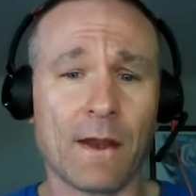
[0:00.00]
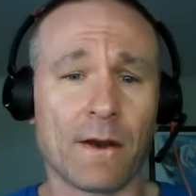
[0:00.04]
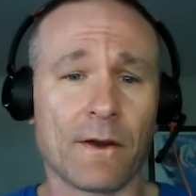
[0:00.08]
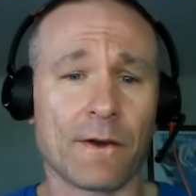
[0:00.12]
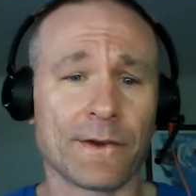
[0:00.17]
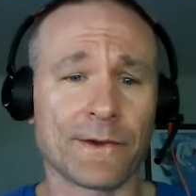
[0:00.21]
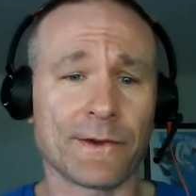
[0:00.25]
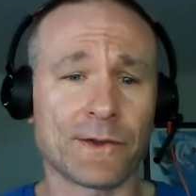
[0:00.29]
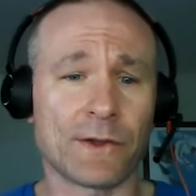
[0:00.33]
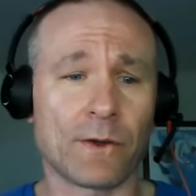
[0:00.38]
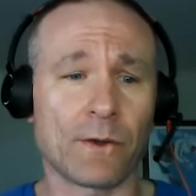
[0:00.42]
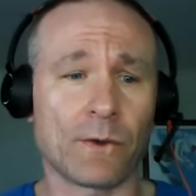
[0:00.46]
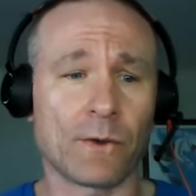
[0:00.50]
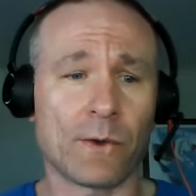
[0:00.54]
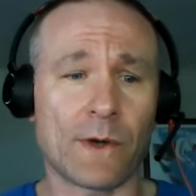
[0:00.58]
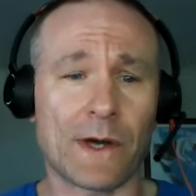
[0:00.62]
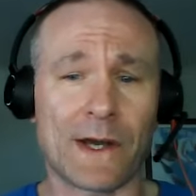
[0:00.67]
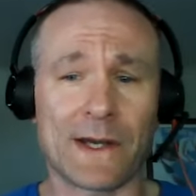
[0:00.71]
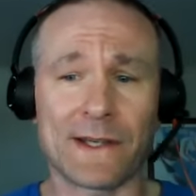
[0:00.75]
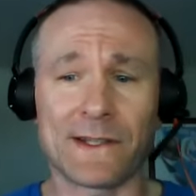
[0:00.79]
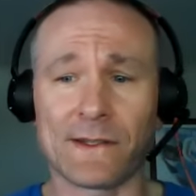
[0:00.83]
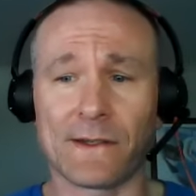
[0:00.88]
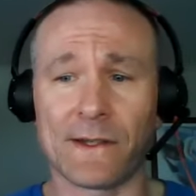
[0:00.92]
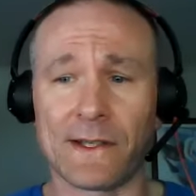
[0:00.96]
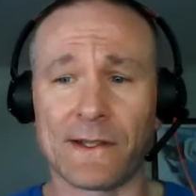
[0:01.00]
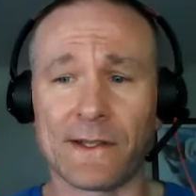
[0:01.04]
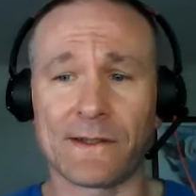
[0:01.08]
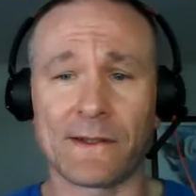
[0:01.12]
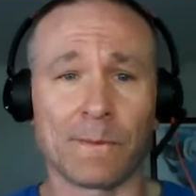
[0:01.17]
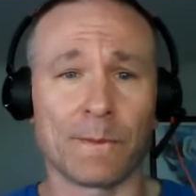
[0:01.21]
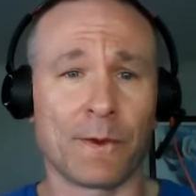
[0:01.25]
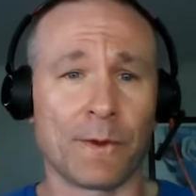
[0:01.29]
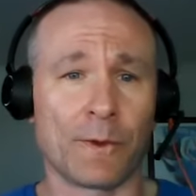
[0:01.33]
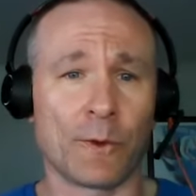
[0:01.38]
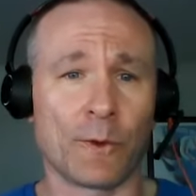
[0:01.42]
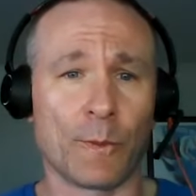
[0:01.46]
It also isolates
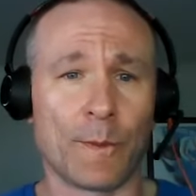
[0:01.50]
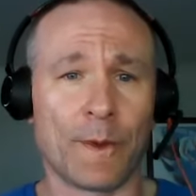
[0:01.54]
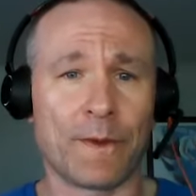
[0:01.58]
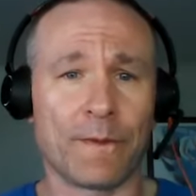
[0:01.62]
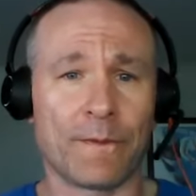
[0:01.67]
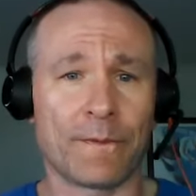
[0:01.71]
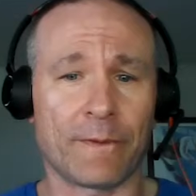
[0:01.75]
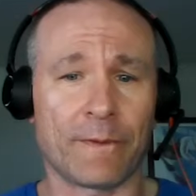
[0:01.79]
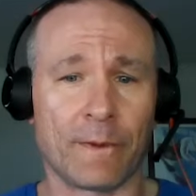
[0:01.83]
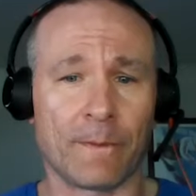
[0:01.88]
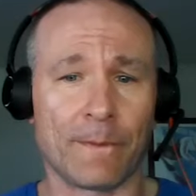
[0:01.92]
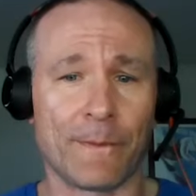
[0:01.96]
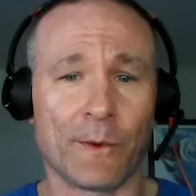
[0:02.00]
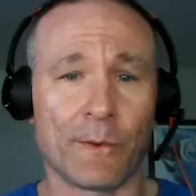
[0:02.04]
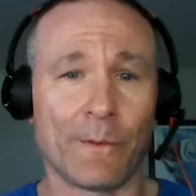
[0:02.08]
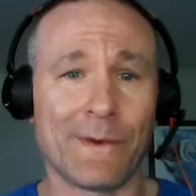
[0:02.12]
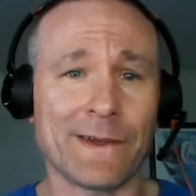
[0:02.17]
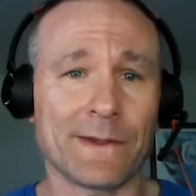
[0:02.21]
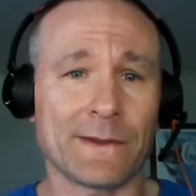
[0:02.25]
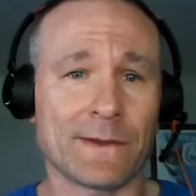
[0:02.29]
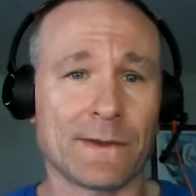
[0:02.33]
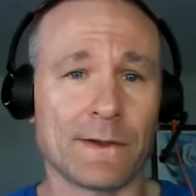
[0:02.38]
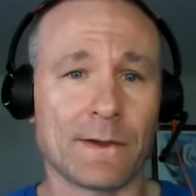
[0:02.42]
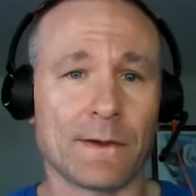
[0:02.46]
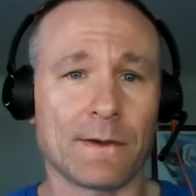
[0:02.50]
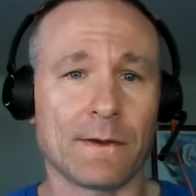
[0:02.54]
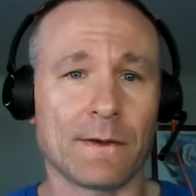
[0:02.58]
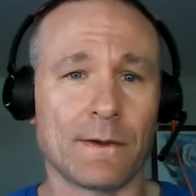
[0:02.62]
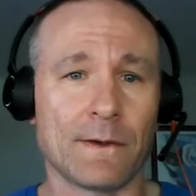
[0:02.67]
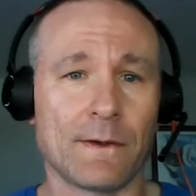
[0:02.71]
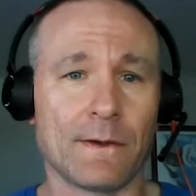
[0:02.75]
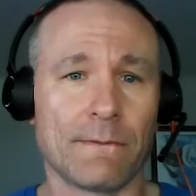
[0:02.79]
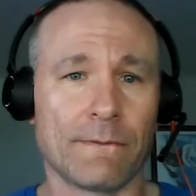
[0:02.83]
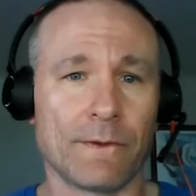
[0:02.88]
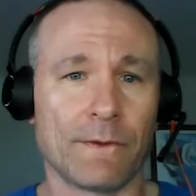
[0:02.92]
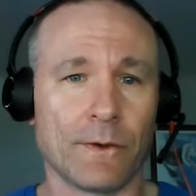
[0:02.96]
them a little bit from the risk
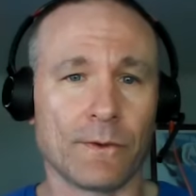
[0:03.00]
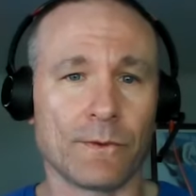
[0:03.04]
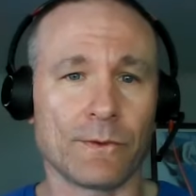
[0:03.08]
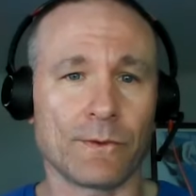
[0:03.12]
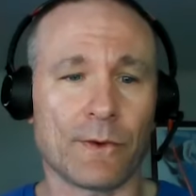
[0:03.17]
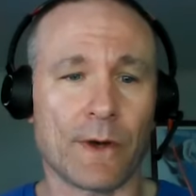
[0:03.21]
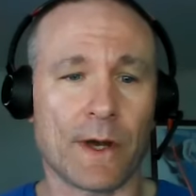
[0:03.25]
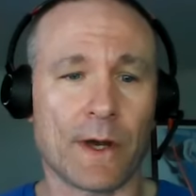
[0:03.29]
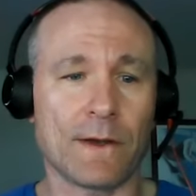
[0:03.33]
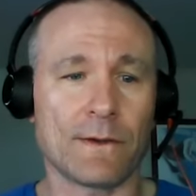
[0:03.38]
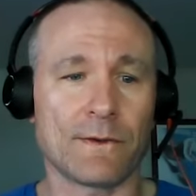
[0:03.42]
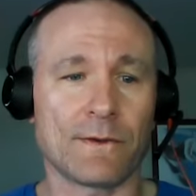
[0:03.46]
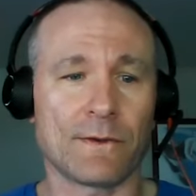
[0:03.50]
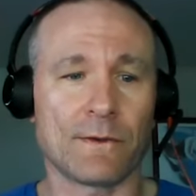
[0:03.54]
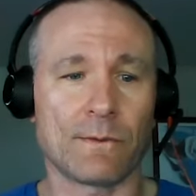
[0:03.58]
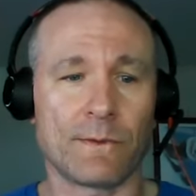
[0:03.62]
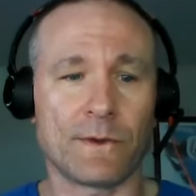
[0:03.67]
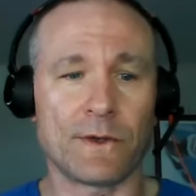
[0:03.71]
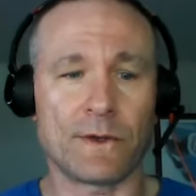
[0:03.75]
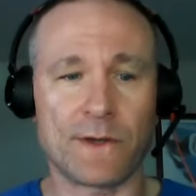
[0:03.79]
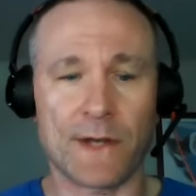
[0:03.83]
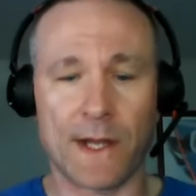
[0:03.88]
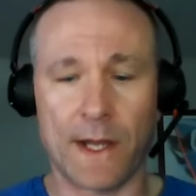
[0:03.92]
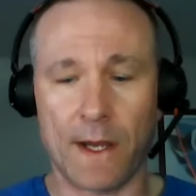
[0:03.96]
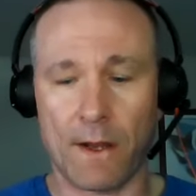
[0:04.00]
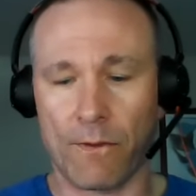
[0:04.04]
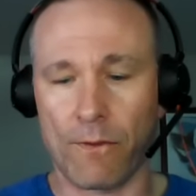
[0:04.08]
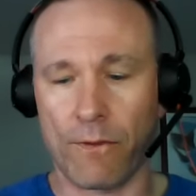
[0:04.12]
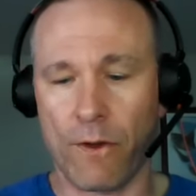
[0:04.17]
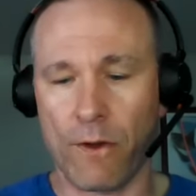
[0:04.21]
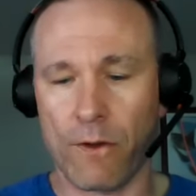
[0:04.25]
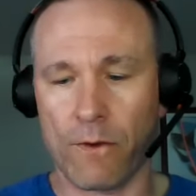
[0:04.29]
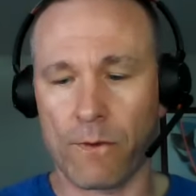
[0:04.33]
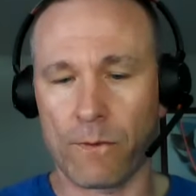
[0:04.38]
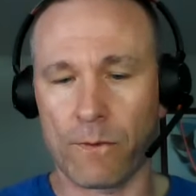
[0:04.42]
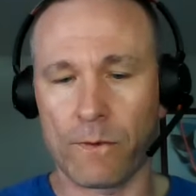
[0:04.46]
of those, right? So when you take a
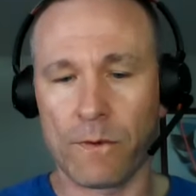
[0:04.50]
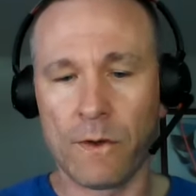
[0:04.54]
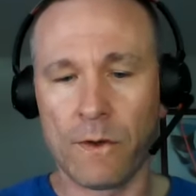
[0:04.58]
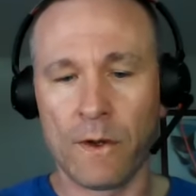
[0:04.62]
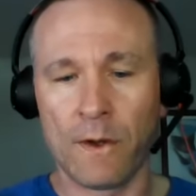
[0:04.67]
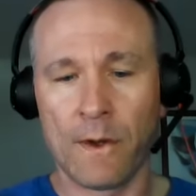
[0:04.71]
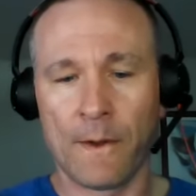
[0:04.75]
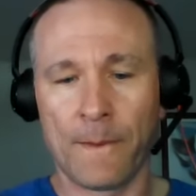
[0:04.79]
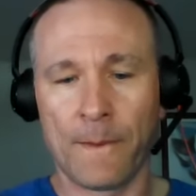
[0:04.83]
loan